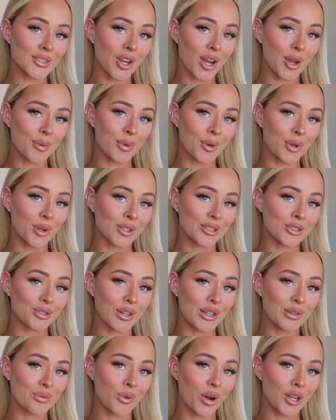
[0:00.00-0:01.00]
I hope you all
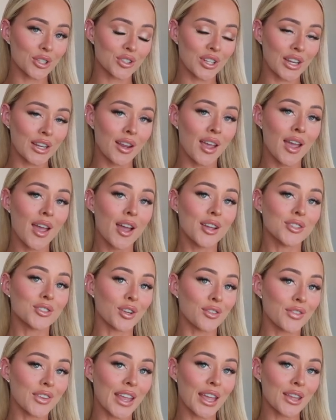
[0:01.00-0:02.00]
enjoyed watching.
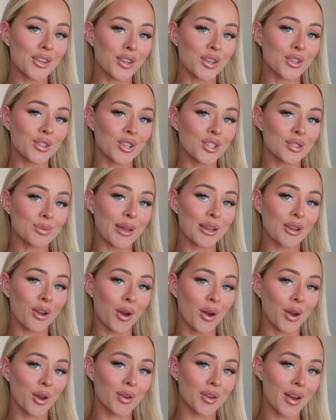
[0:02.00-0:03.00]
Don't forget you can use my
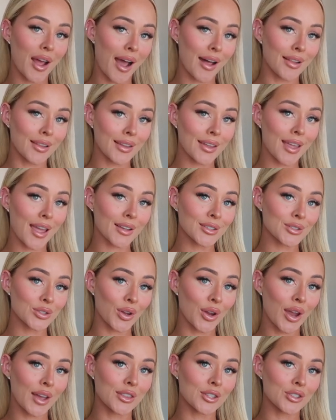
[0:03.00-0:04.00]
code AliXO
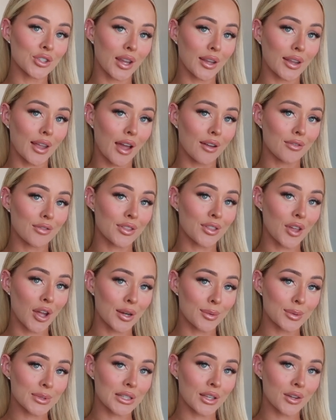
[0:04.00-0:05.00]
at the checkout for
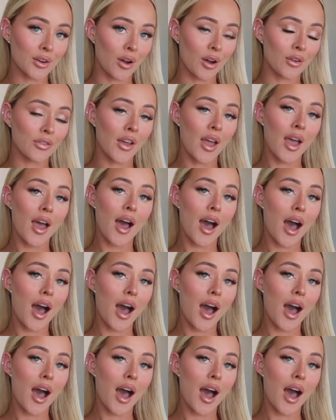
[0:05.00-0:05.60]
30% off.